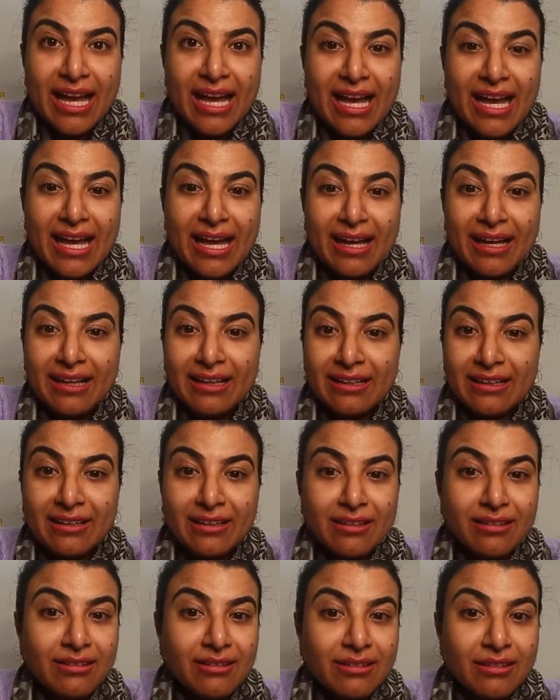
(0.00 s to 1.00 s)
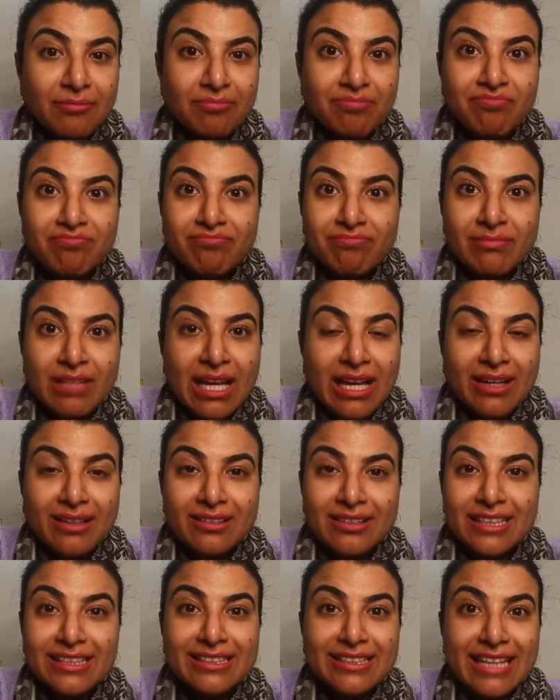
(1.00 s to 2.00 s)
and um,
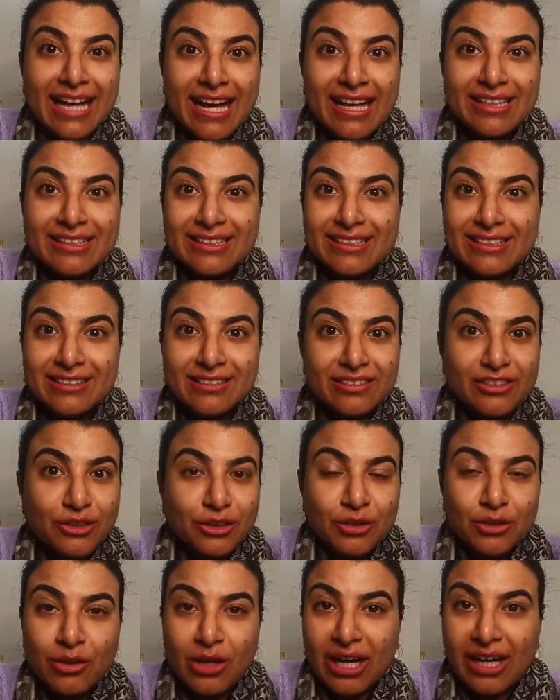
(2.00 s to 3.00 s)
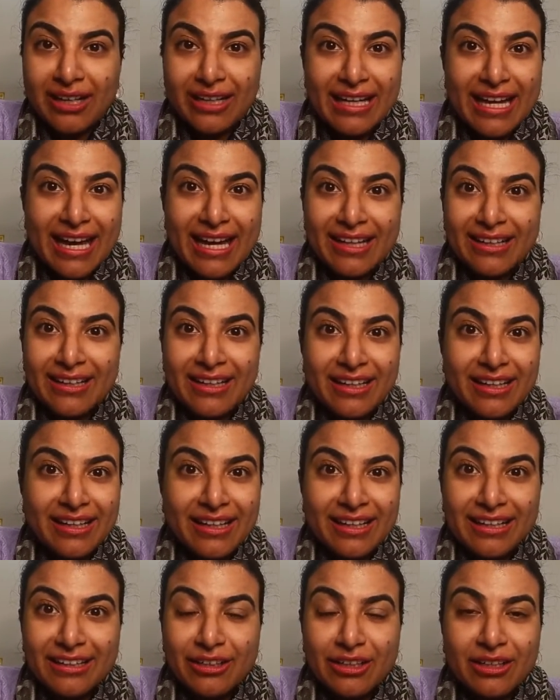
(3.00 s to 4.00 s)
this has you know again
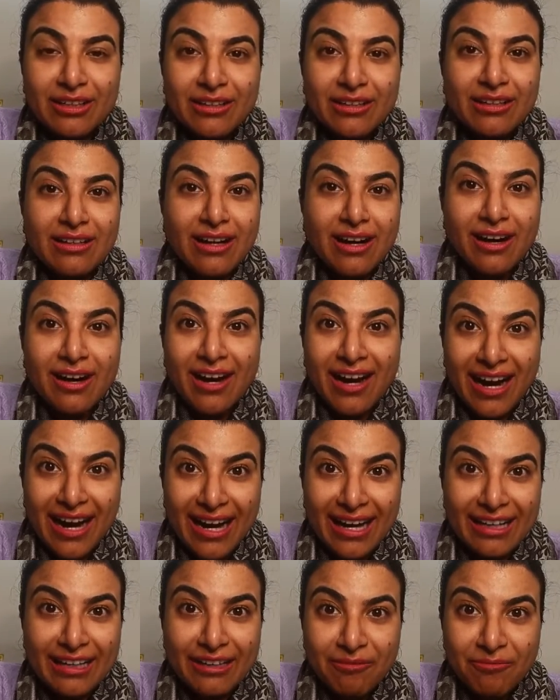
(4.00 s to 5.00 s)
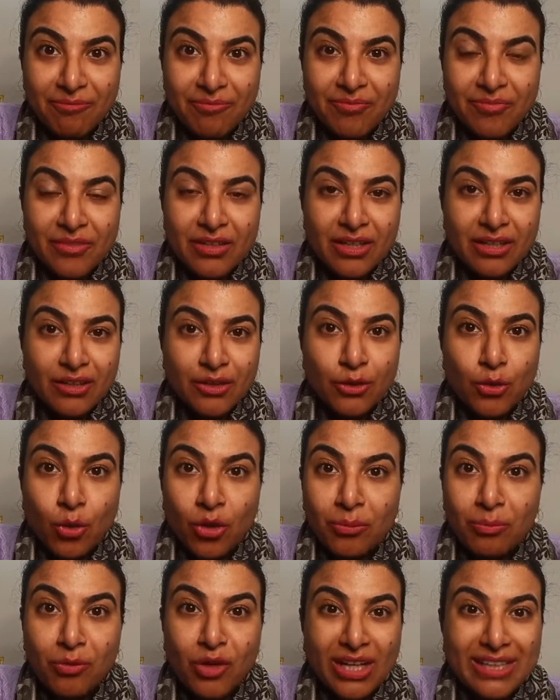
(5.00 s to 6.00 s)
hit a high
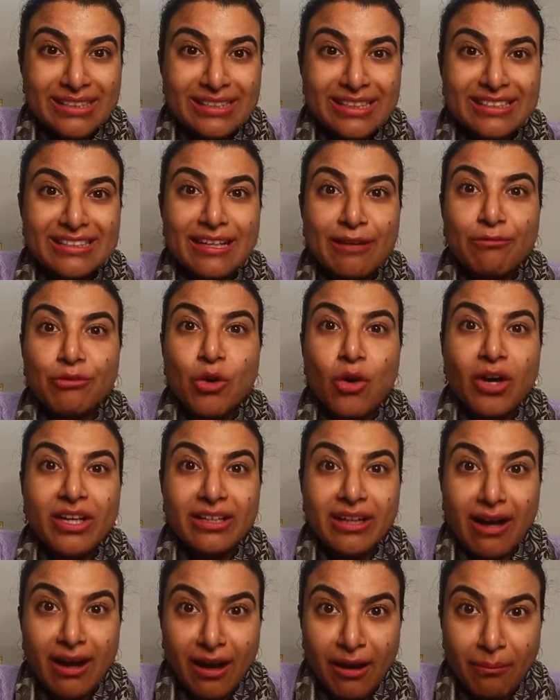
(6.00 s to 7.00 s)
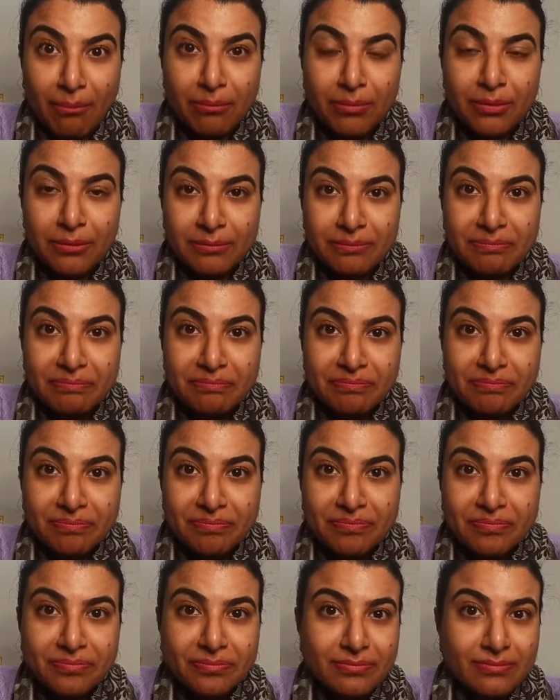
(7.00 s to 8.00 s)
gold prices have gone up
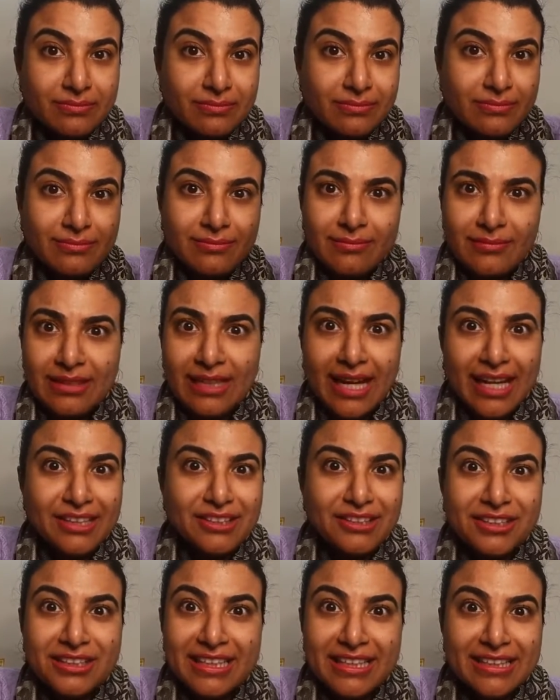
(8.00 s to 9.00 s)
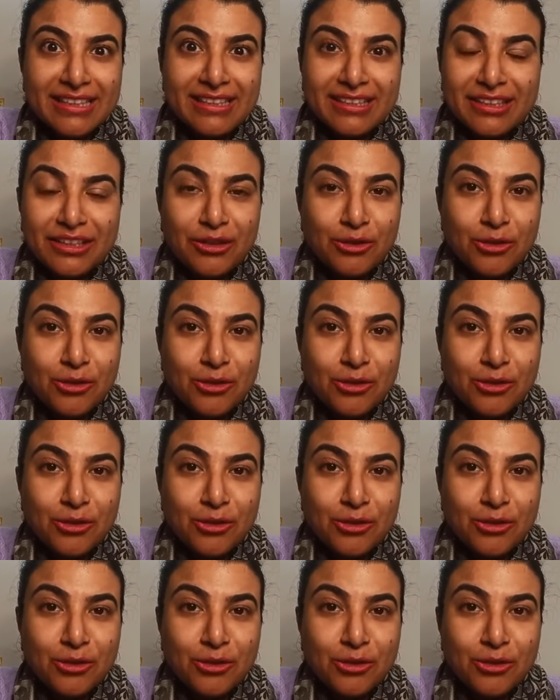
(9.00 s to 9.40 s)
and today the